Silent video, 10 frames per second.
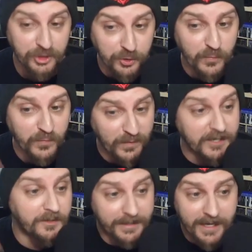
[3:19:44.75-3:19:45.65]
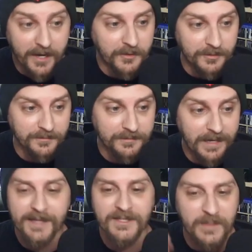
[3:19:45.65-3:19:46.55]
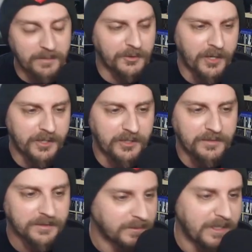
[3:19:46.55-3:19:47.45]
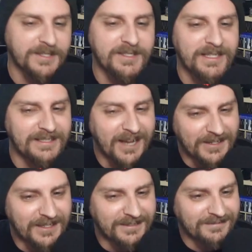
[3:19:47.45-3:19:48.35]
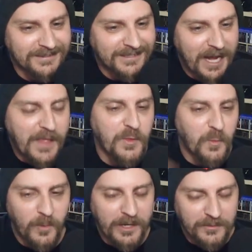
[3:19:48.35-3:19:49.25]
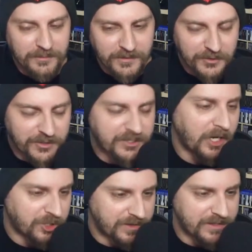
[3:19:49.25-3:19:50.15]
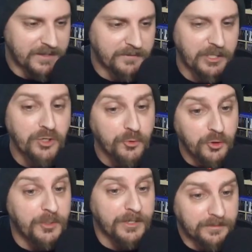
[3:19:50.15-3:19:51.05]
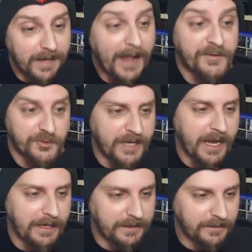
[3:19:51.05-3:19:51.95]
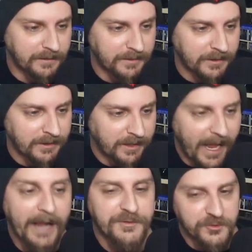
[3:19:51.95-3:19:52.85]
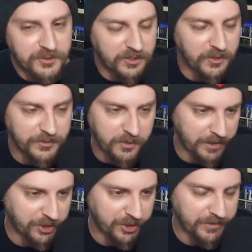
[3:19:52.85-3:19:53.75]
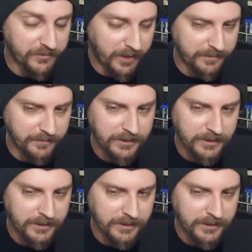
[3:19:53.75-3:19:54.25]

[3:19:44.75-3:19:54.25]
You figure it out as people are talking because they kind of in their discussions and everything, you can ascertain answers to those questions, right?